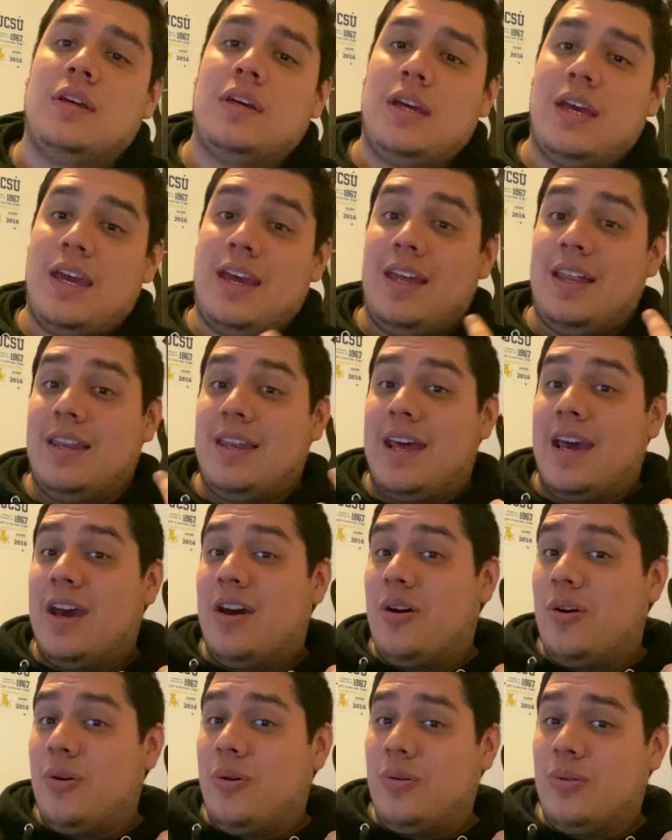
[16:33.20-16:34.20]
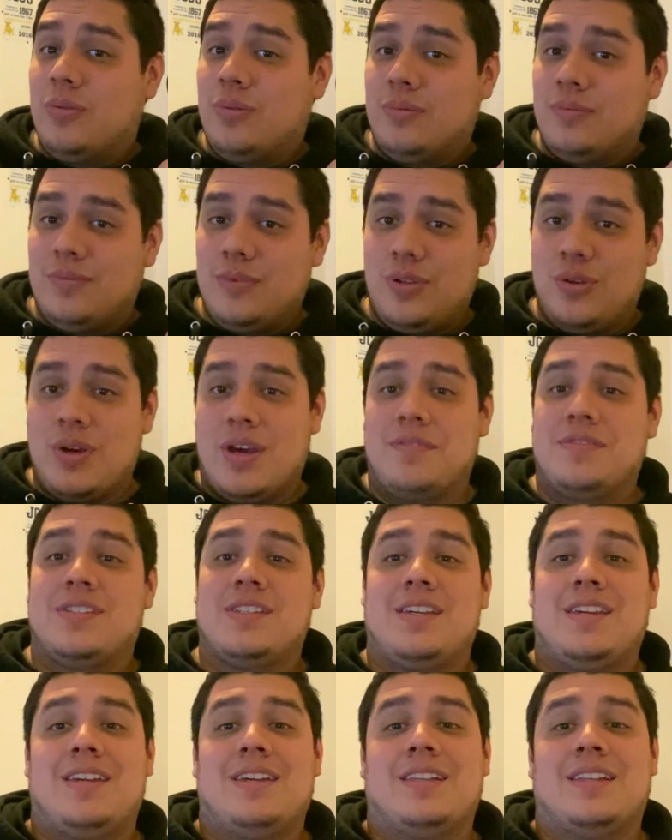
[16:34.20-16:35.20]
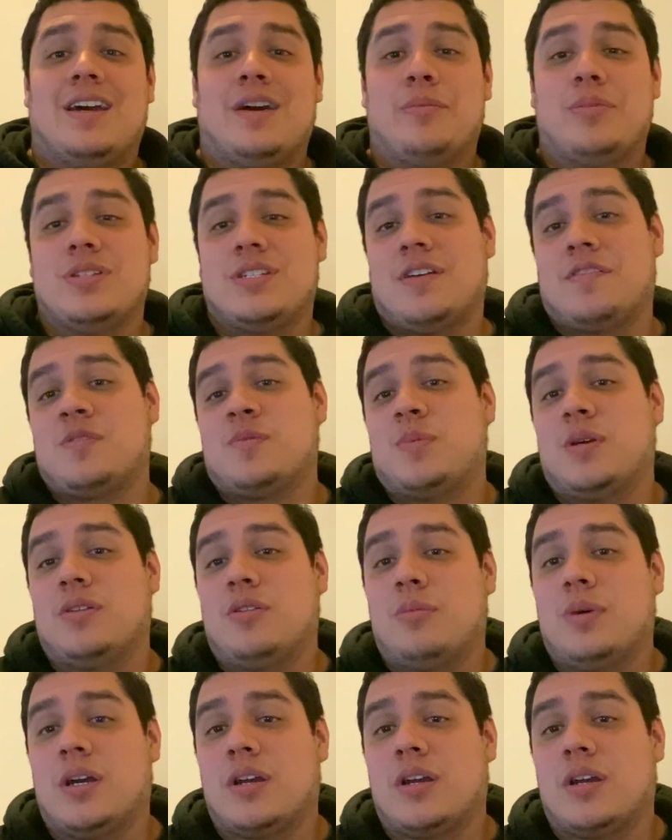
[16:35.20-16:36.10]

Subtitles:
and now you have seen how much I've spent on my